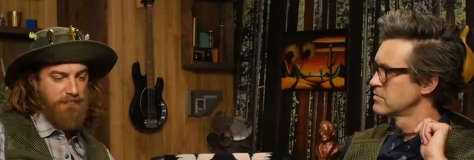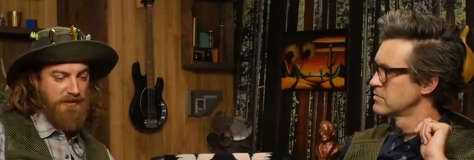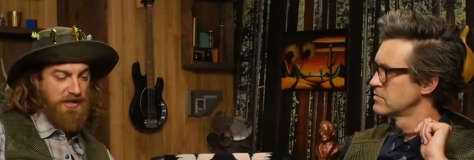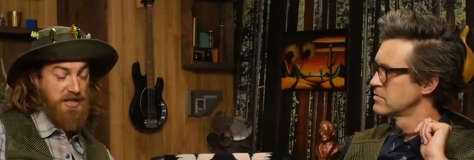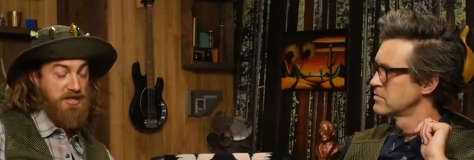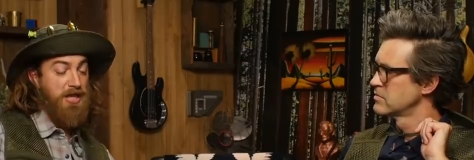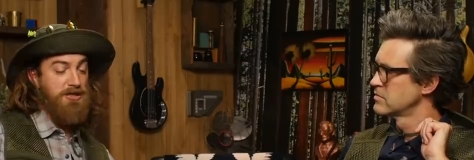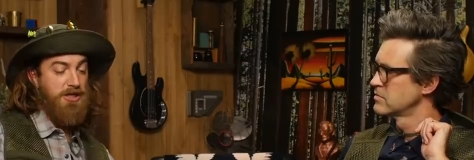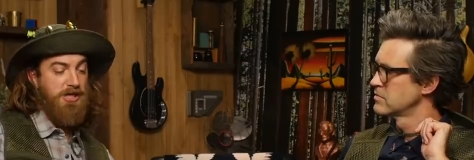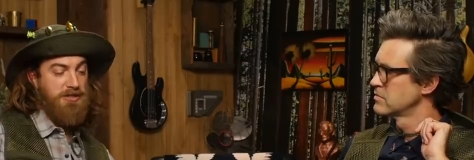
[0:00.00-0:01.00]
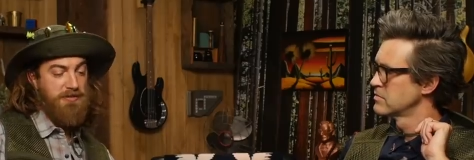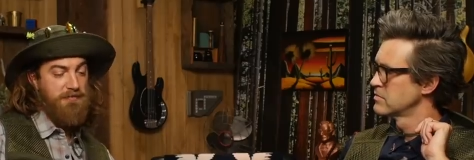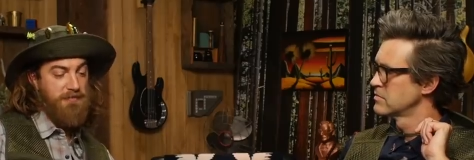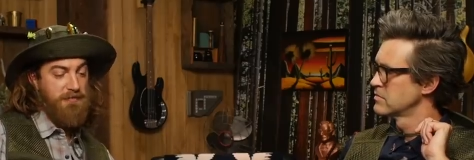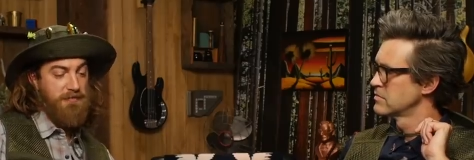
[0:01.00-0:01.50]
Speaker 1: be like that thing's
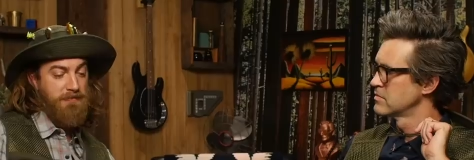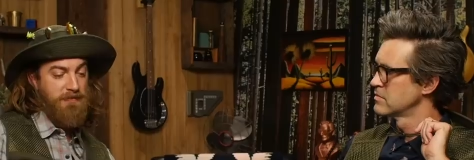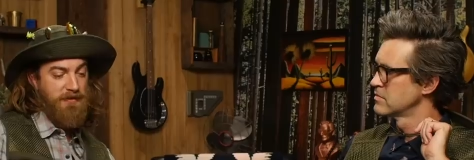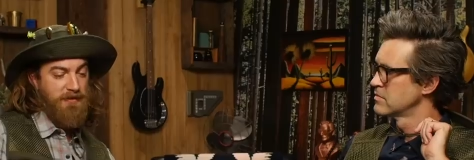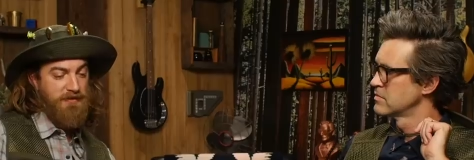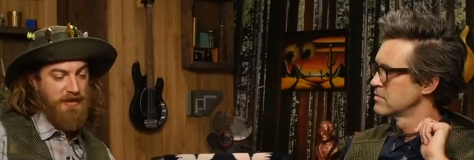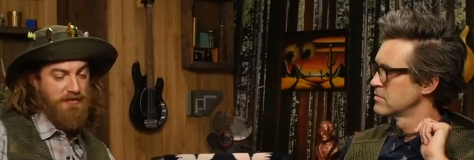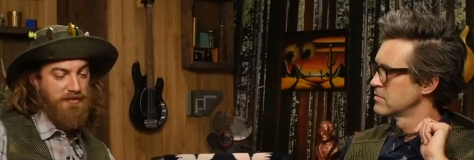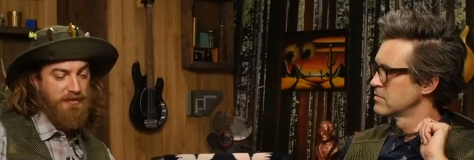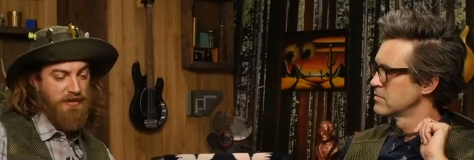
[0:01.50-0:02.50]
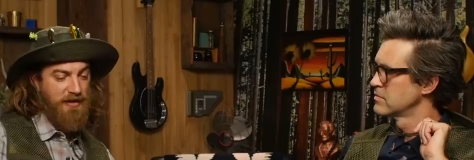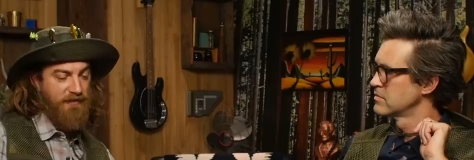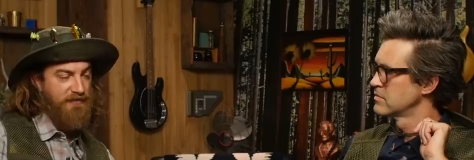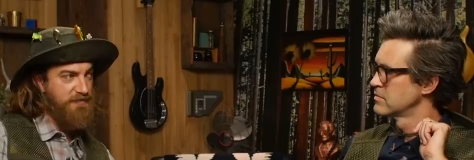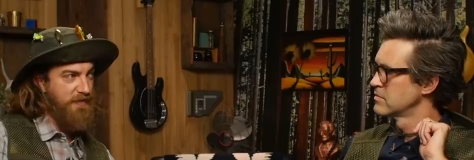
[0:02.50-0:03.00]
awesome. Take the hook
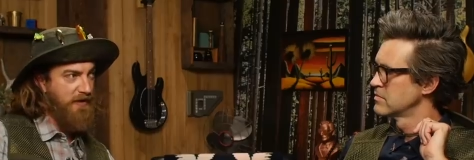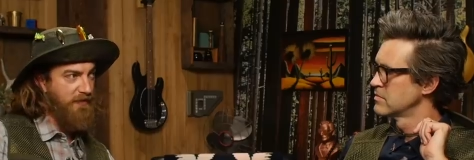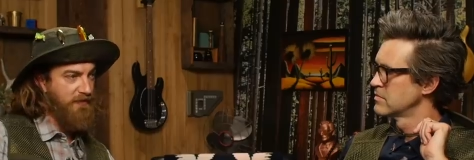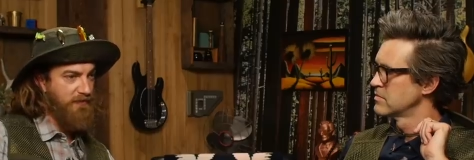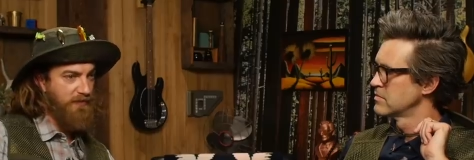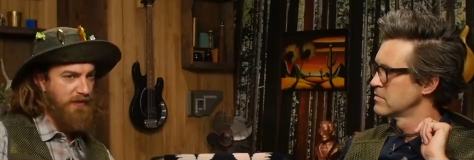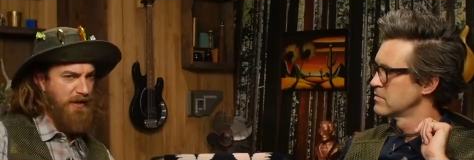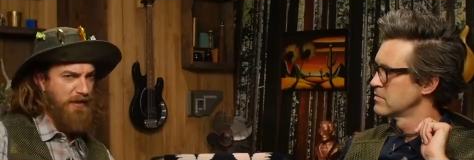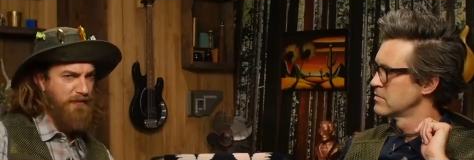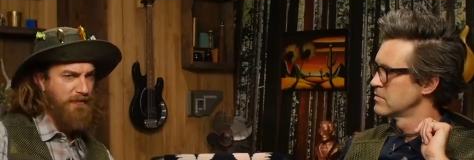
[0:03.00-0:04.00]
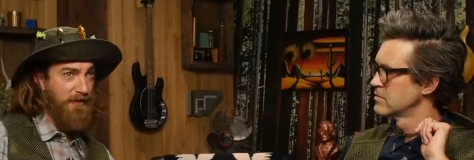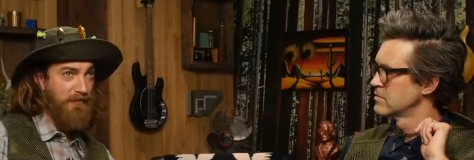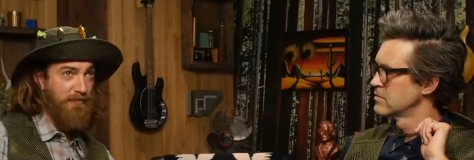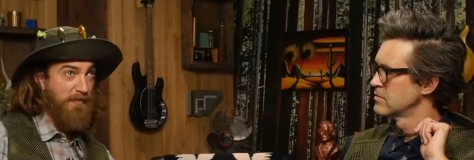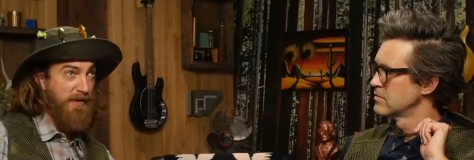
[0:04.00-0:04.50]
out of its mouth with like I
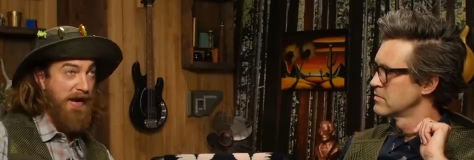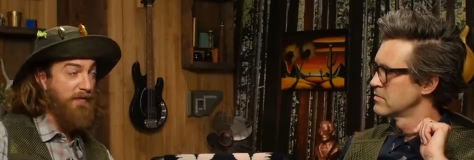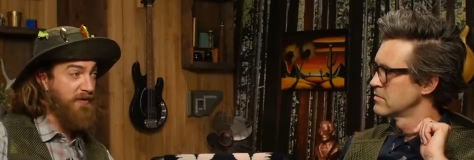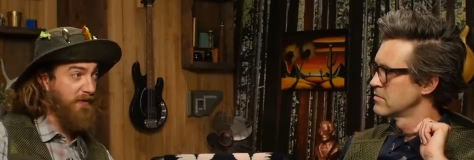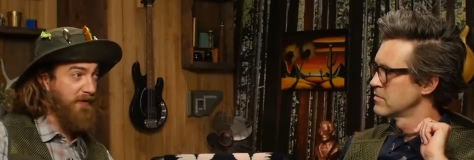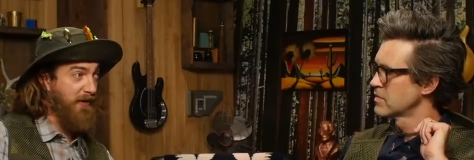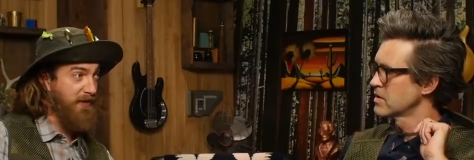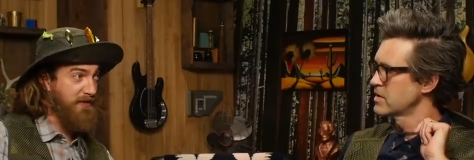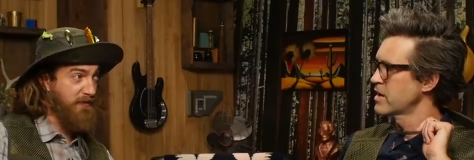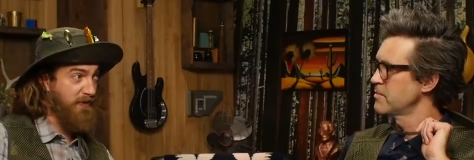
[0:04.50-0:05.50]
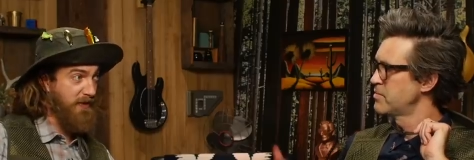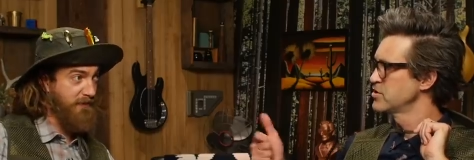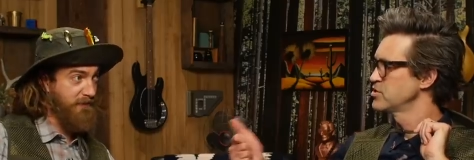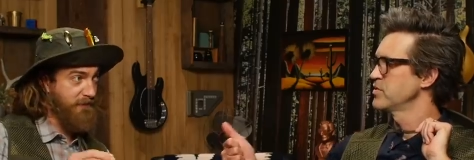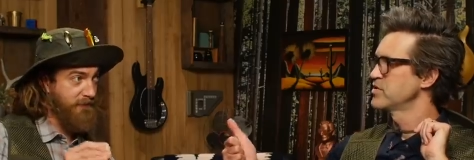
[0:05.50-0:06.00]
don't remember how we did that. Take a like,
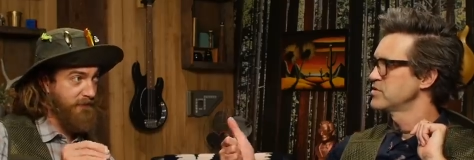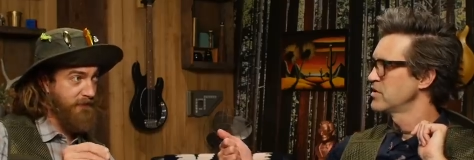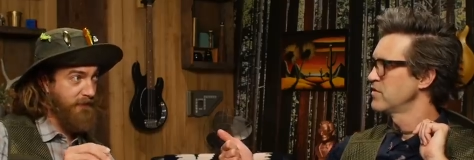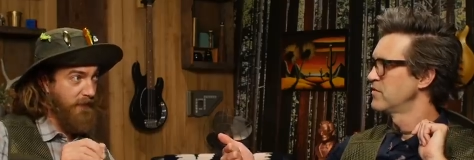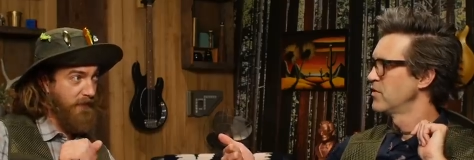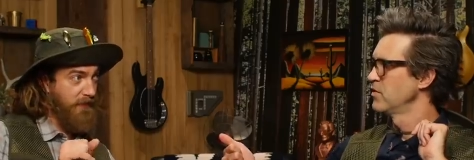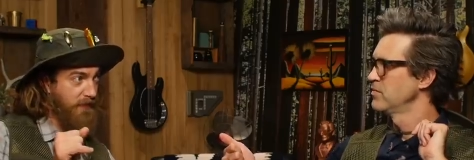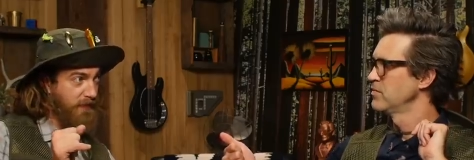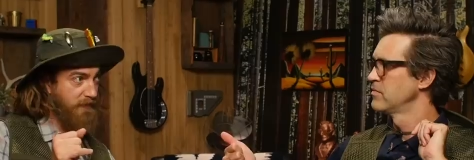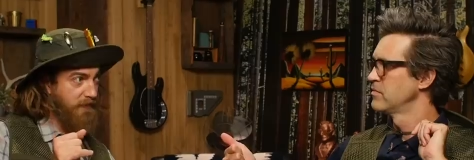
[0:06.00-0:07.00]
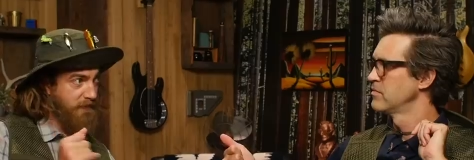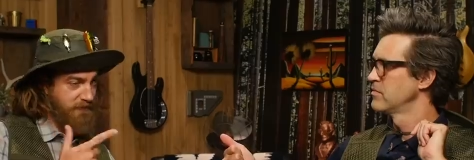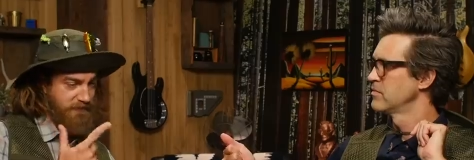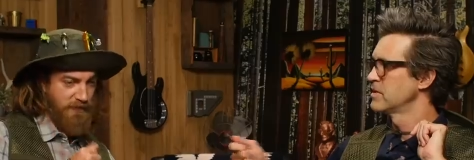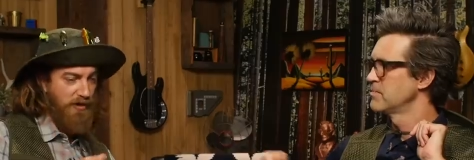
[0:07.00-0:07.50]
picture
Speaker 2: with your cell phone.
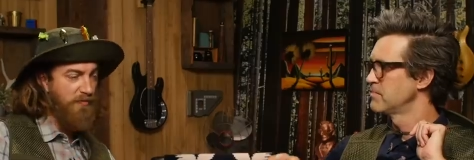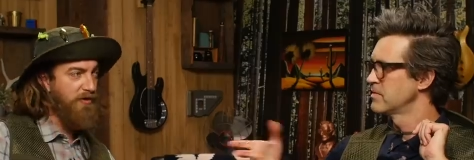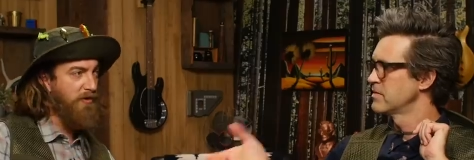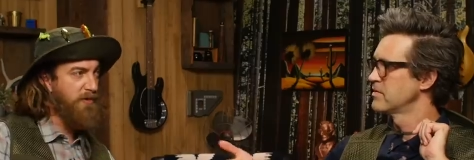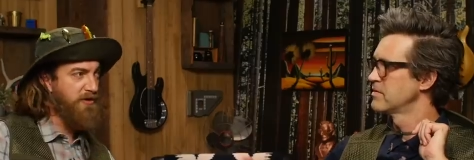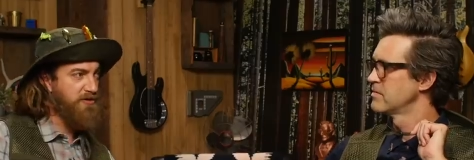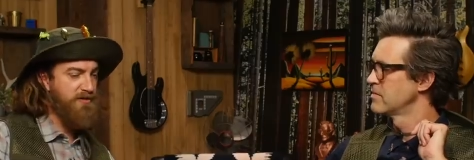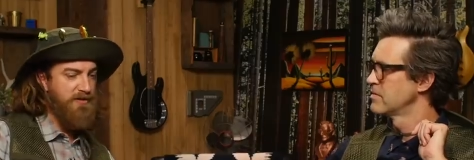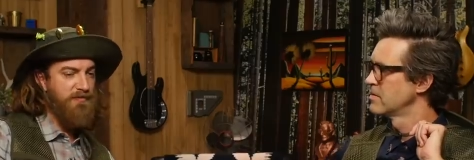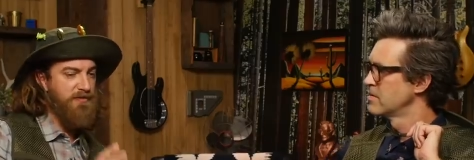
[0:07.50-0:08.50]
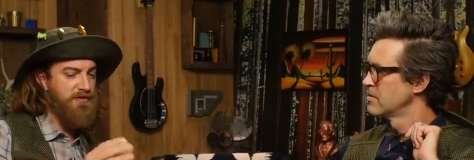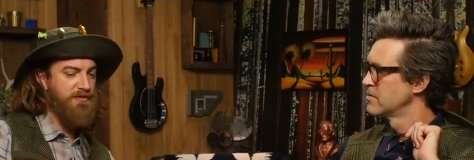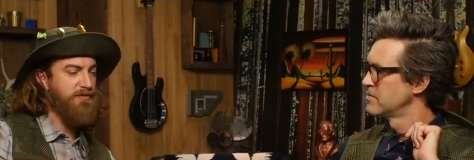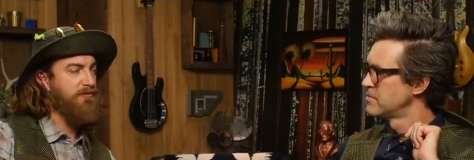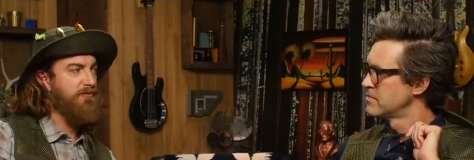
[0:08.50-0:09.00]
Speaker 1: No, no pictures, and then we
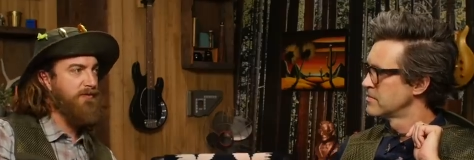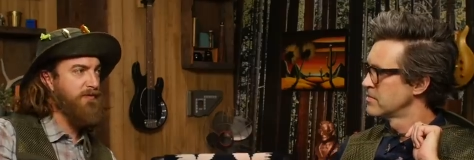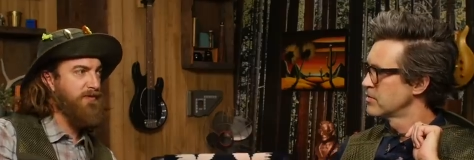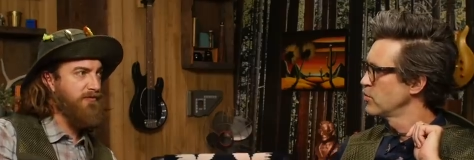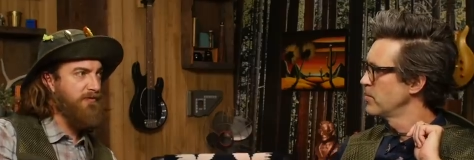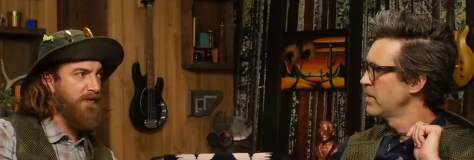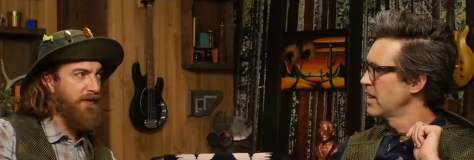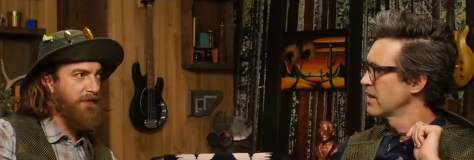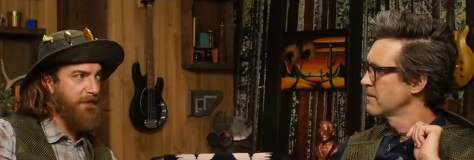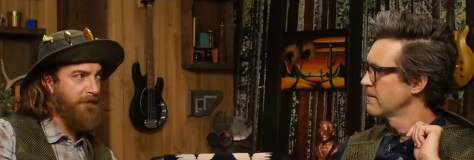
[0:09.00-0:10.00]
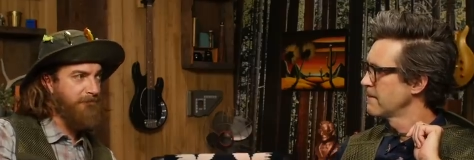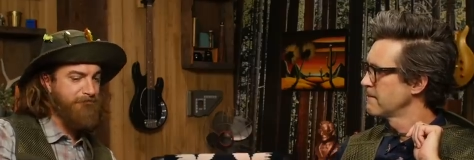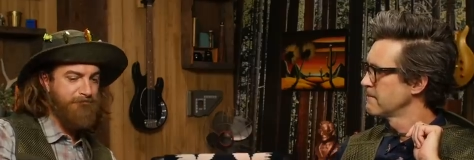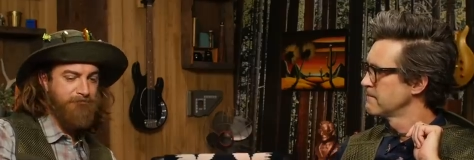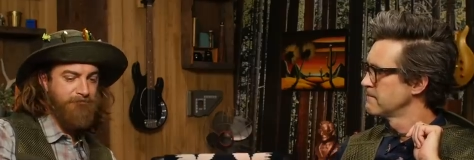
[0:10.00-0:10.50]
just threw it. Then we threw, threw it back. back.
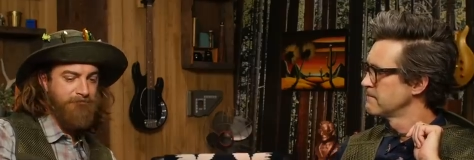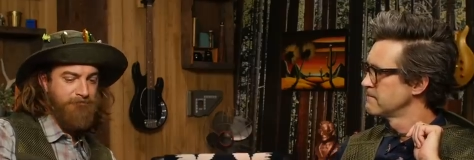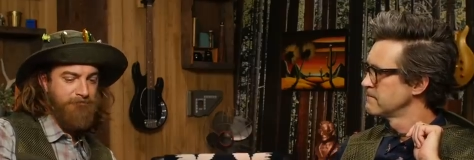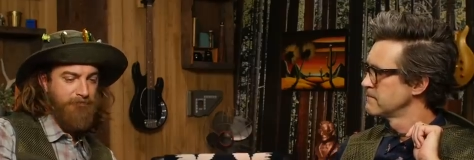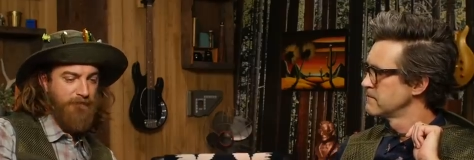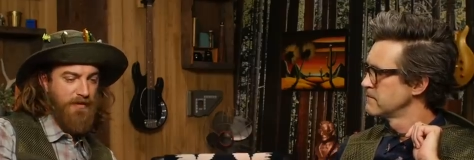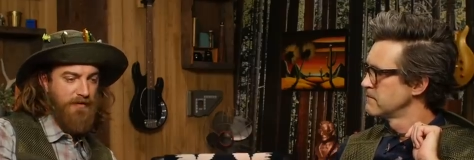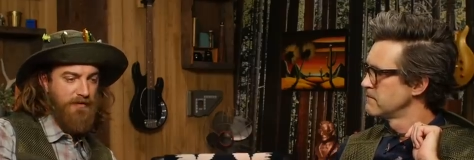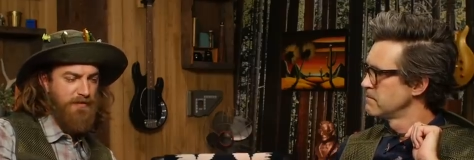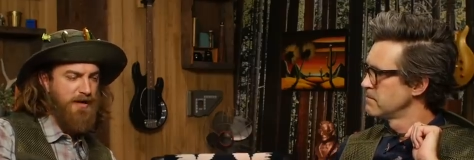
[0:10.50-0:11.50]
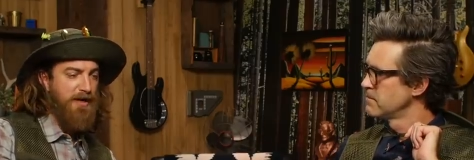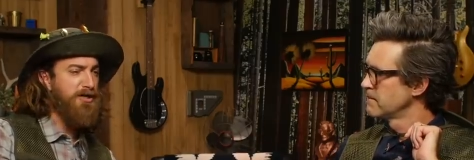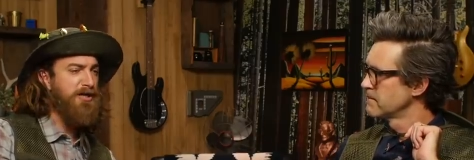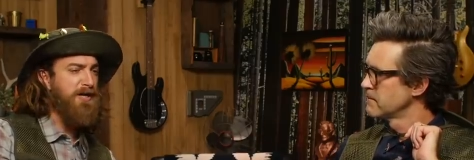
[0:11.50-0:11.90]
Yeah, they're not good